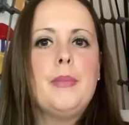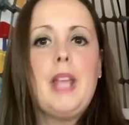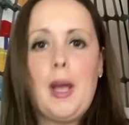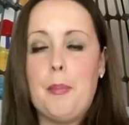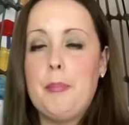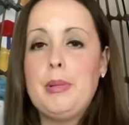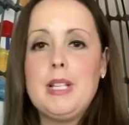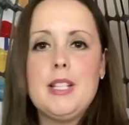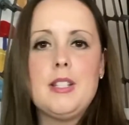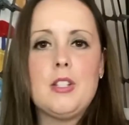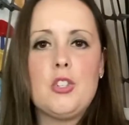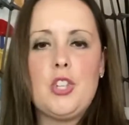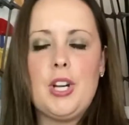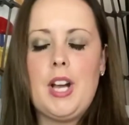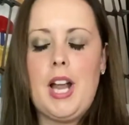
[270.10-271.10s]
please
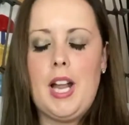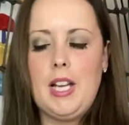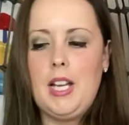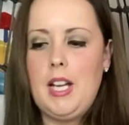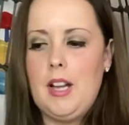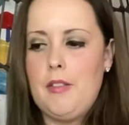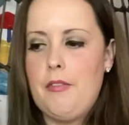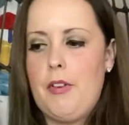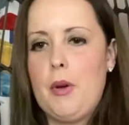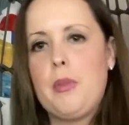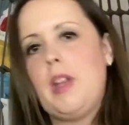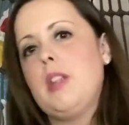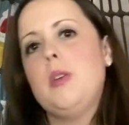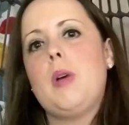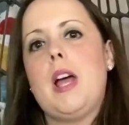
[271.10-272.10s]
share any info
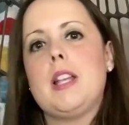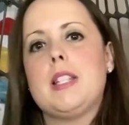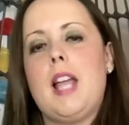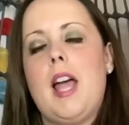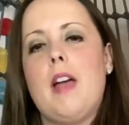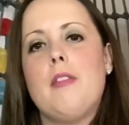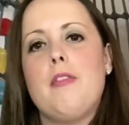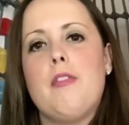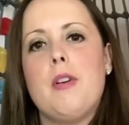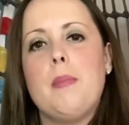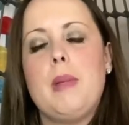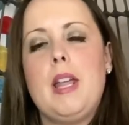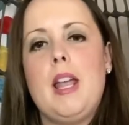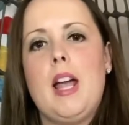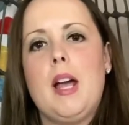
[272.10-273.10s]
that you guys have for
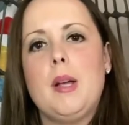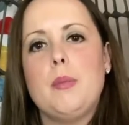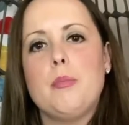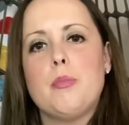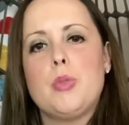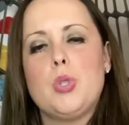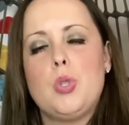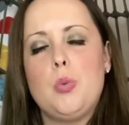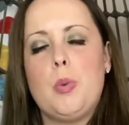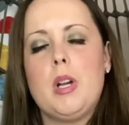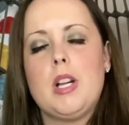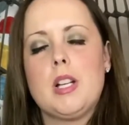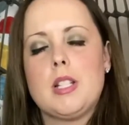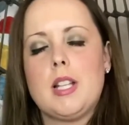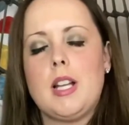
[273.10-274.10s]
me. I'm super
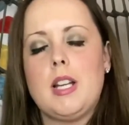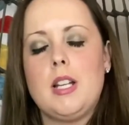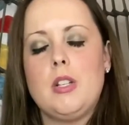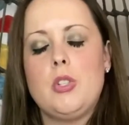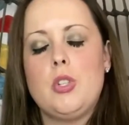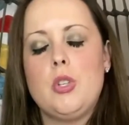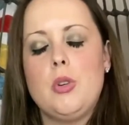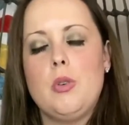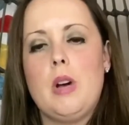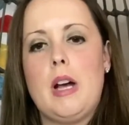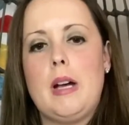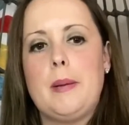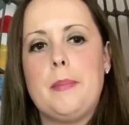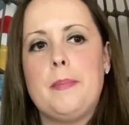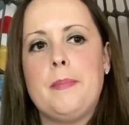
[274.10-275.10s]
excited
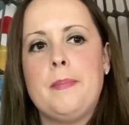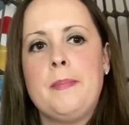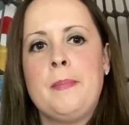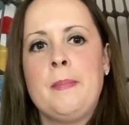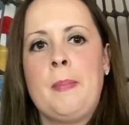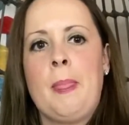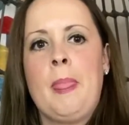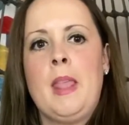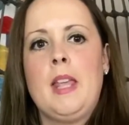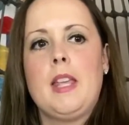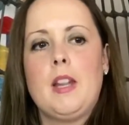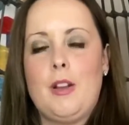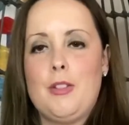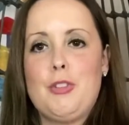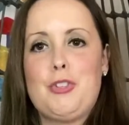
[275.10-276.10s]
to
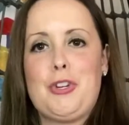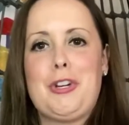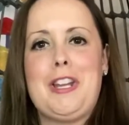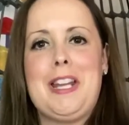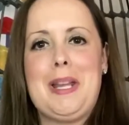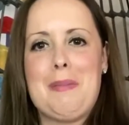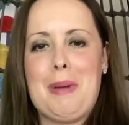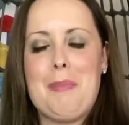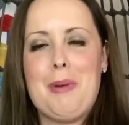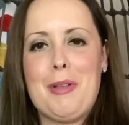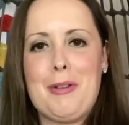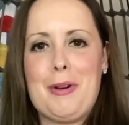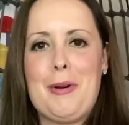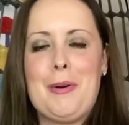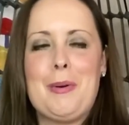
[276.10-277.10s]
get on this journey, get my
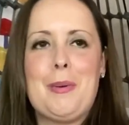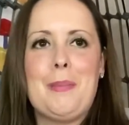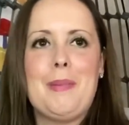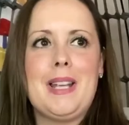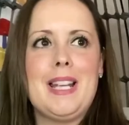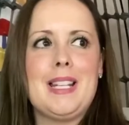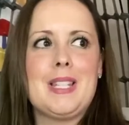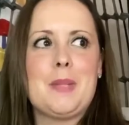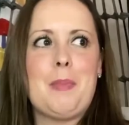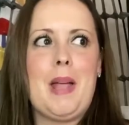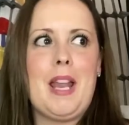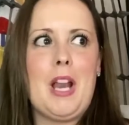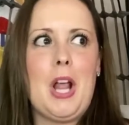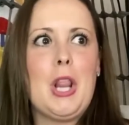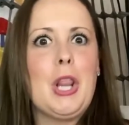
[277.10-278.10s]
brother home. It's
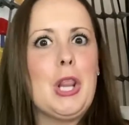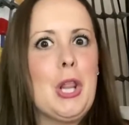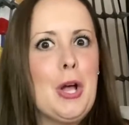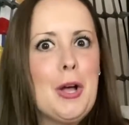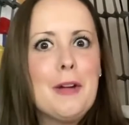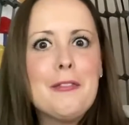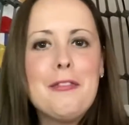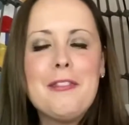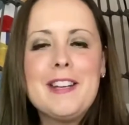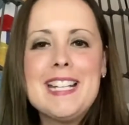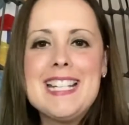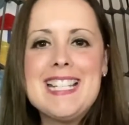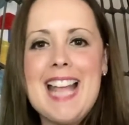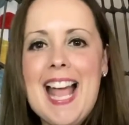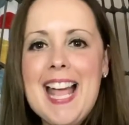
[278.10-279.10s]
been a long
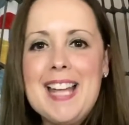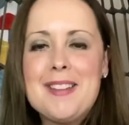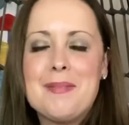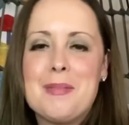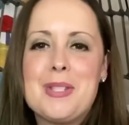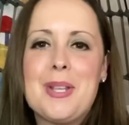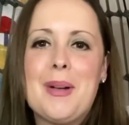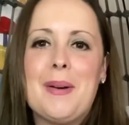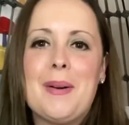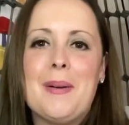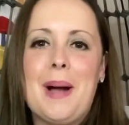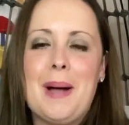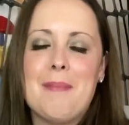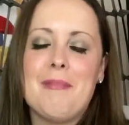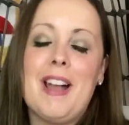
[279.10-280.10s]
friggin' time, so
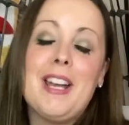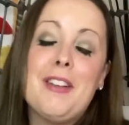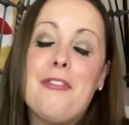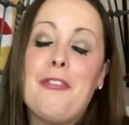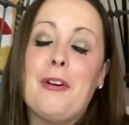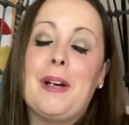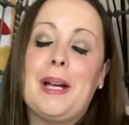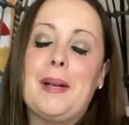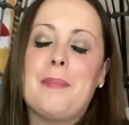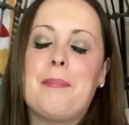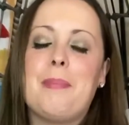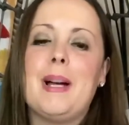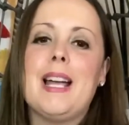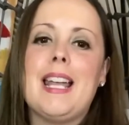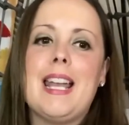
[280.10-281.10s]
I'm ready for it.
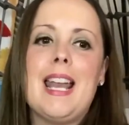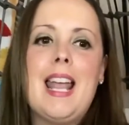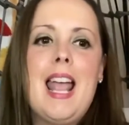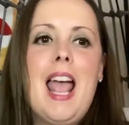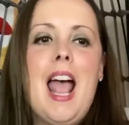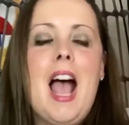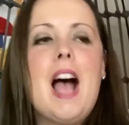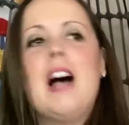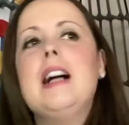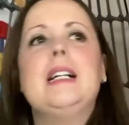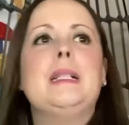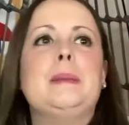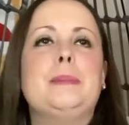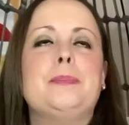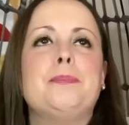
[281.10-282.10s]
But
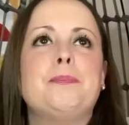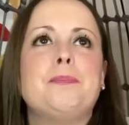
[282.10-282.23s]
all